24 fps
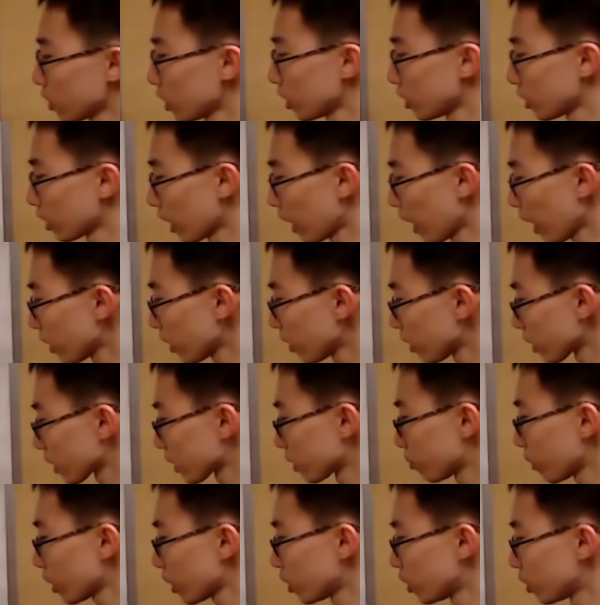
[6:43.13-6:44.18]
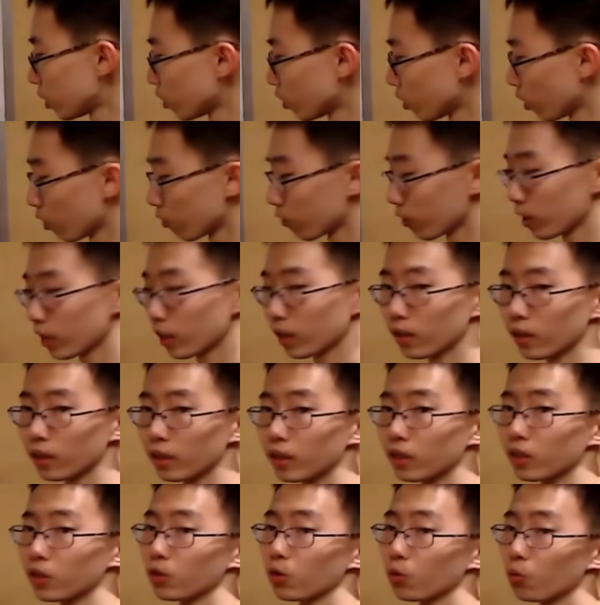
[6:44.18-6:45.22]
entire expression over here
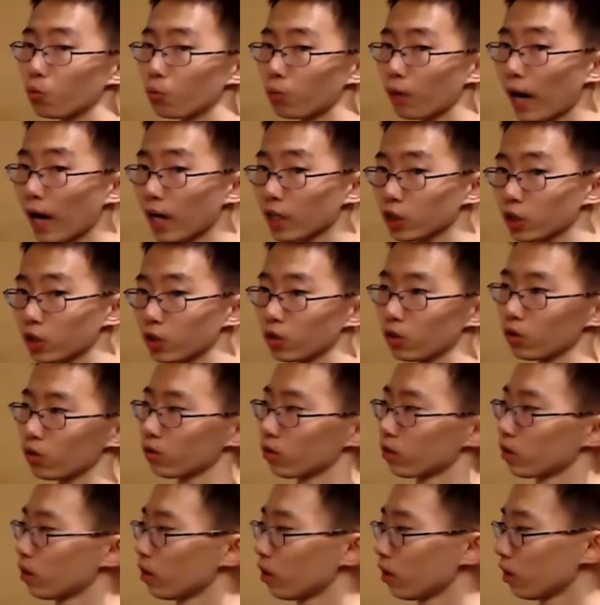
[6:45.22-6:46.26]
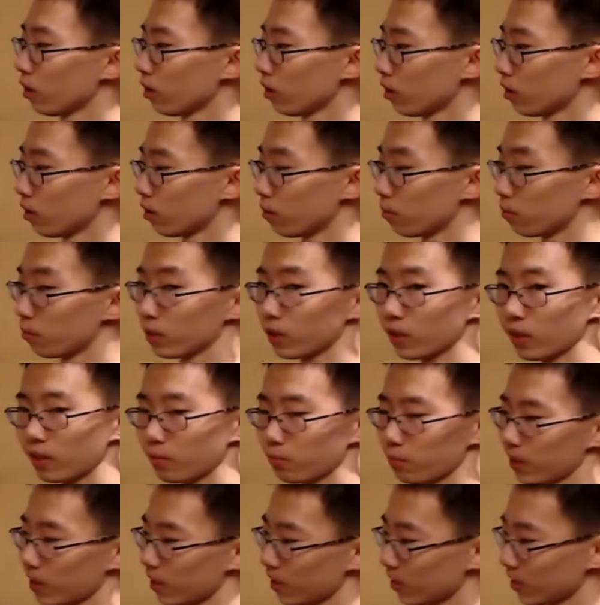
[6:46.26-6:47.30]
is rational. But then
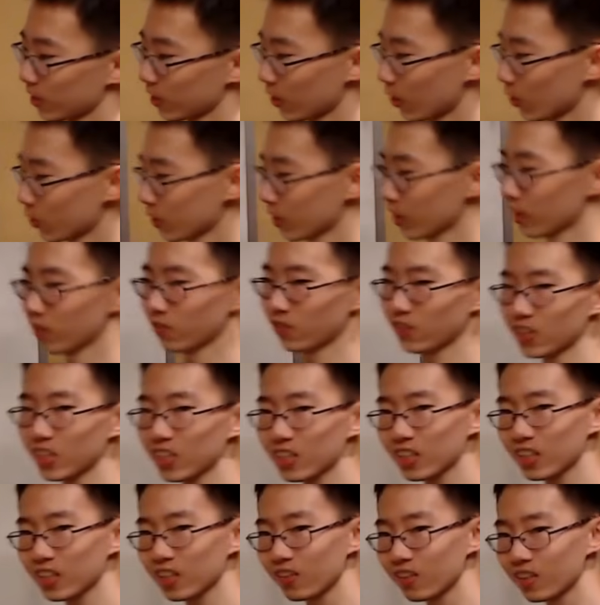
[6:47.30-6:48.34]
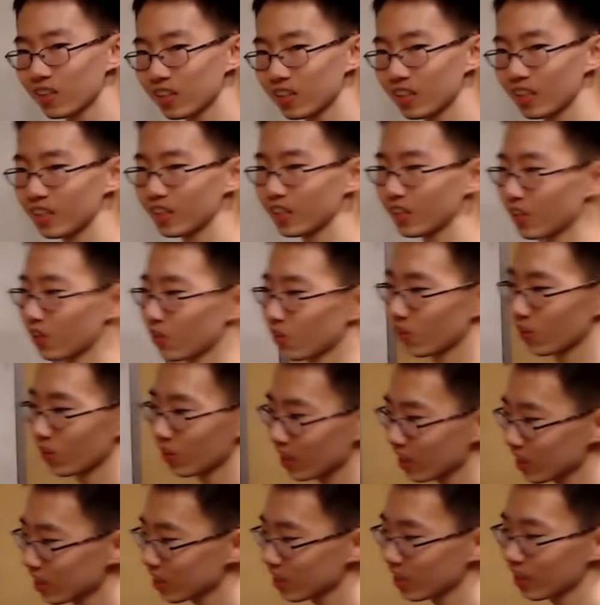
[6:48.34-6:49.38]
because cosine of six degrees is equal to
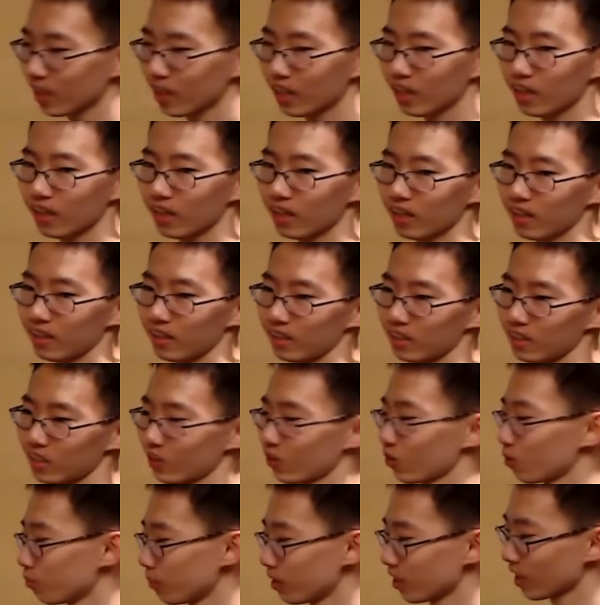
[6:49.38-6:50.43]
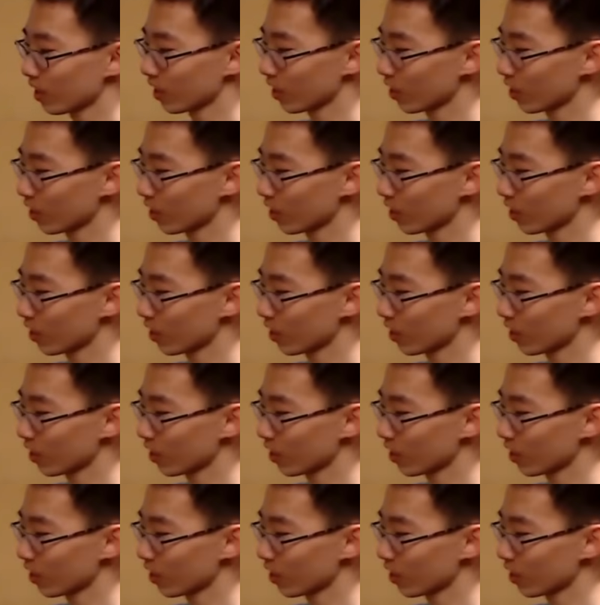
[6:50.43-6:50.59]
this, this would mean that